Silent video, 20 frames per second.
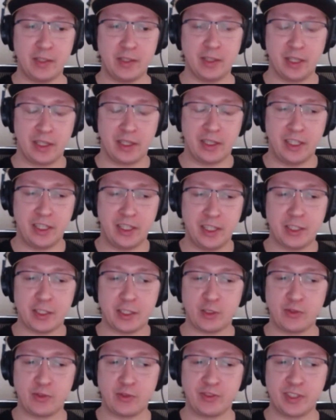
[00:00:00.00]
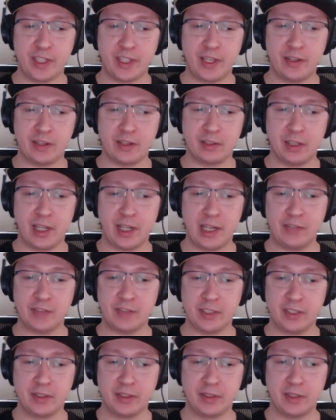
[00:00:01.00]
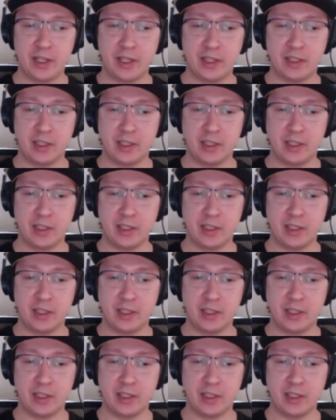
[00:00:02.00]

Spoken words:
years of their lives and